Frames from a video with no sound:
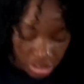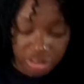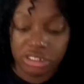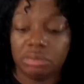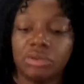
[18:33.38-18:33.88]

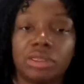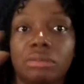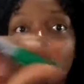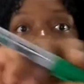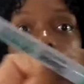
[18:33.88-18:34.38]
Some of them
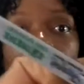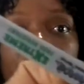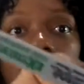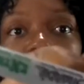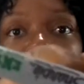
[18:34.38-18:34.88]
are
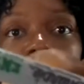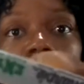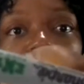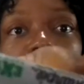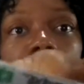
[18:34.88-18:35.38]
the
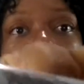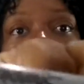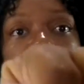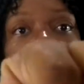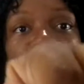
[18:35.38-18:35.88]

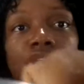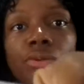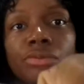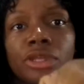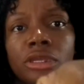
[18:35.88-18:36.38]

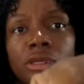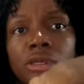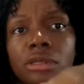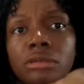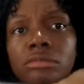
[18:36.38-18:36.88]
Sharpie
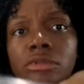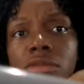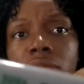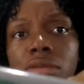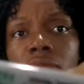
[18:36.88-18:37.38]

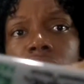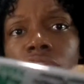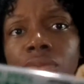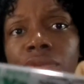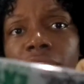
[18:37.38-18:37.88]

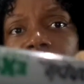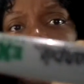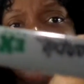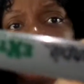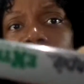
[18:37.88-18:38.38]

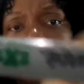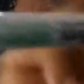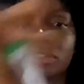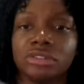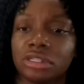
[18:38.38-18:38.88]
Extreme. Can
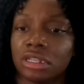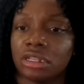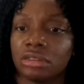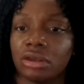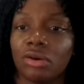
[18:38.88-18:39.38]
you see that?
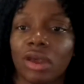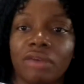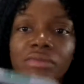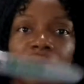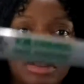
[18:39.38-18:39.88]
Oh, I have
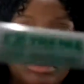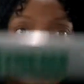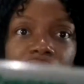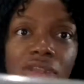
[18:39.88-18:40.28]
it backwards.